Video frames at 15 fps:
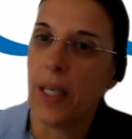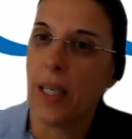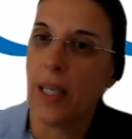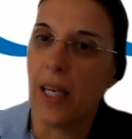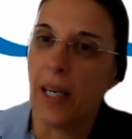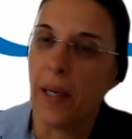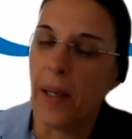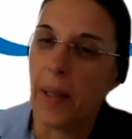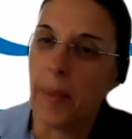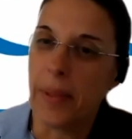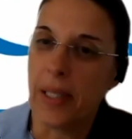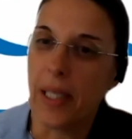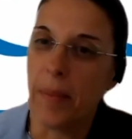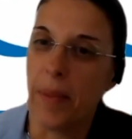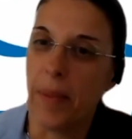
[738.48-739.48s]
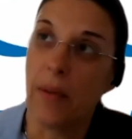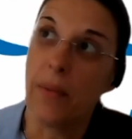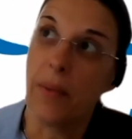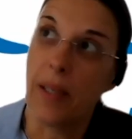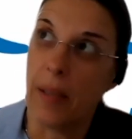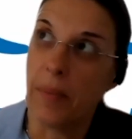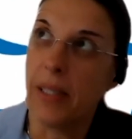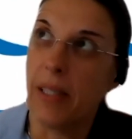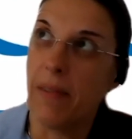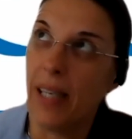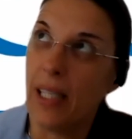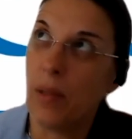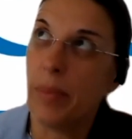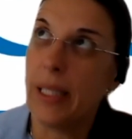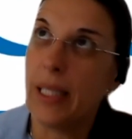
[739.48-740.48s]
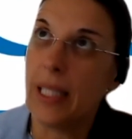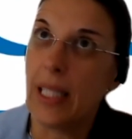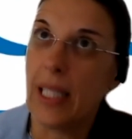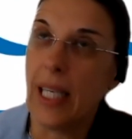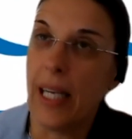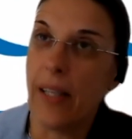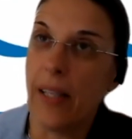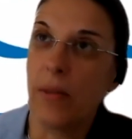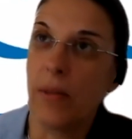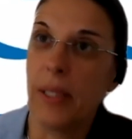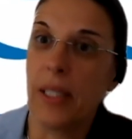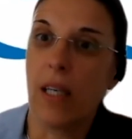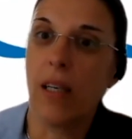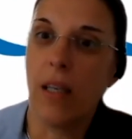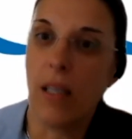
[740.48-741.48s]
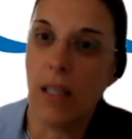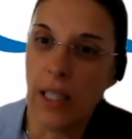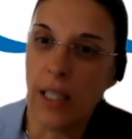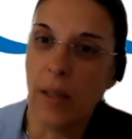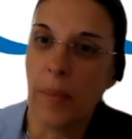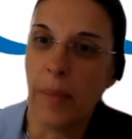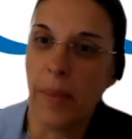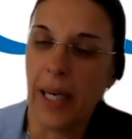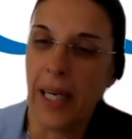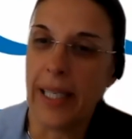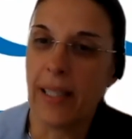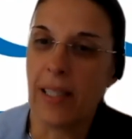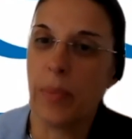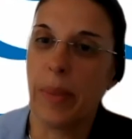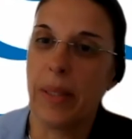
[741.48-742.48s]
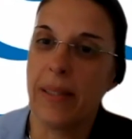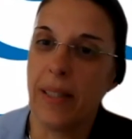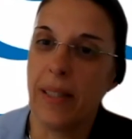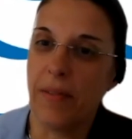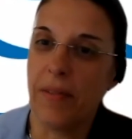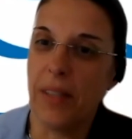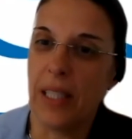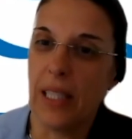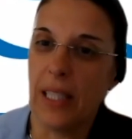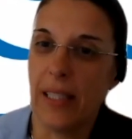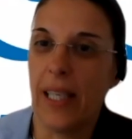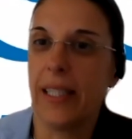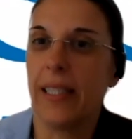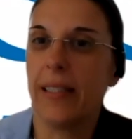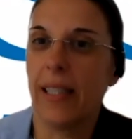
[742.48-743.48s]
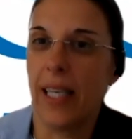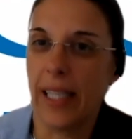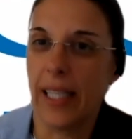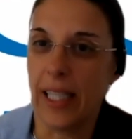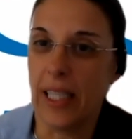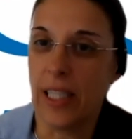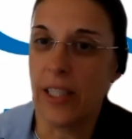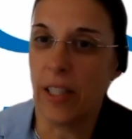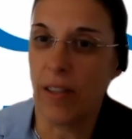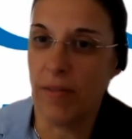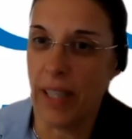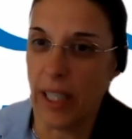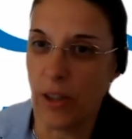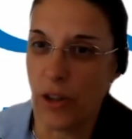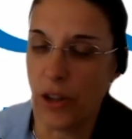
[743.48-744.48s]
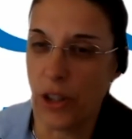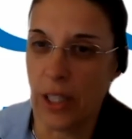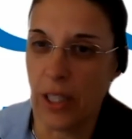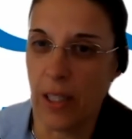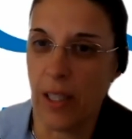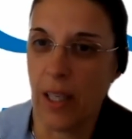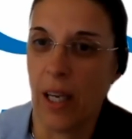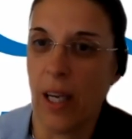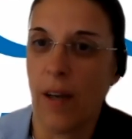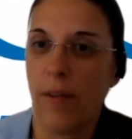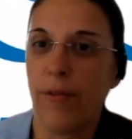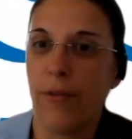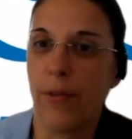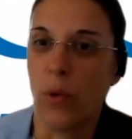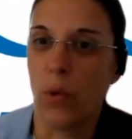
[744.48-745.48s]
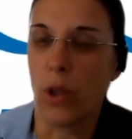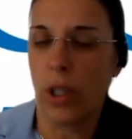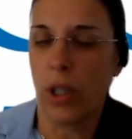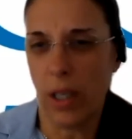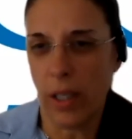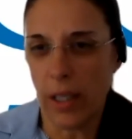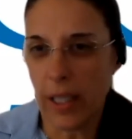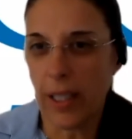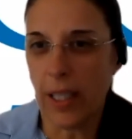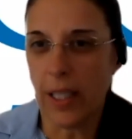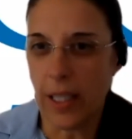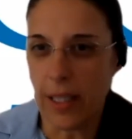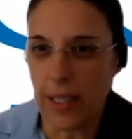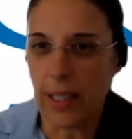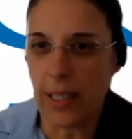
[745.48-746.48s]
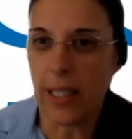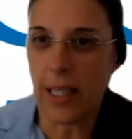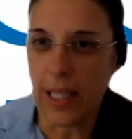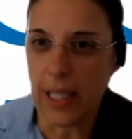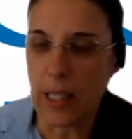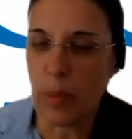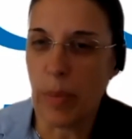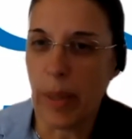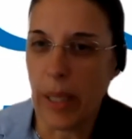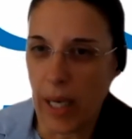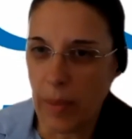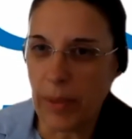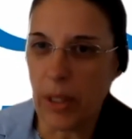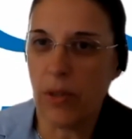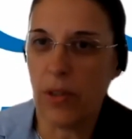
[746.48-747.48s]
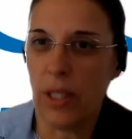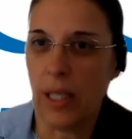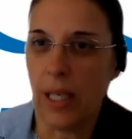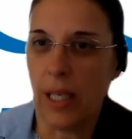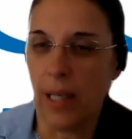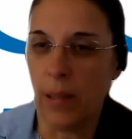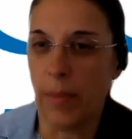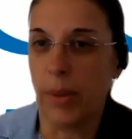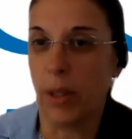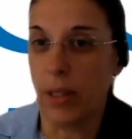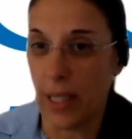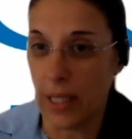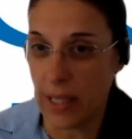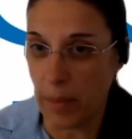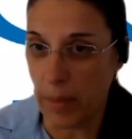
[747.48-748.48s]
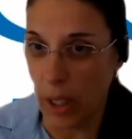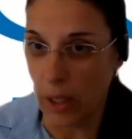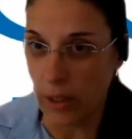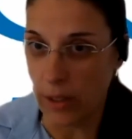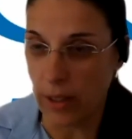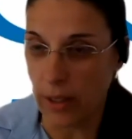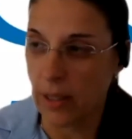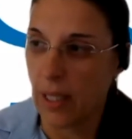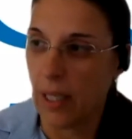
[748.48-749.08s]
I'm developing together with a colleague of mine a specific dietary intervention for chronic kidney disease, but I'm using Alport as a model.